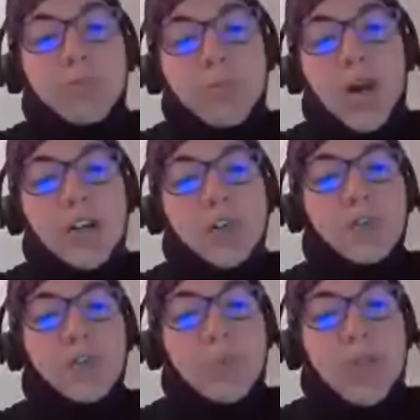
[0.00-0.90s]
parts
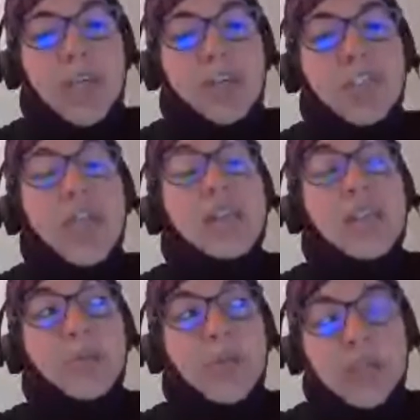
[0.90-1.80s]
of application
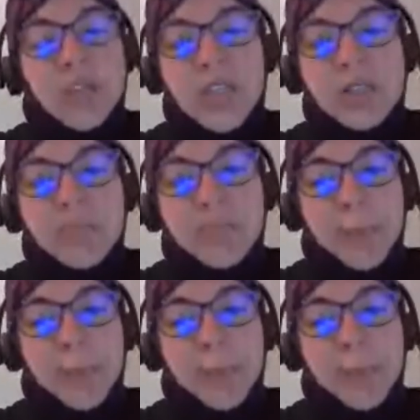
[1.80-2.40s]
independently.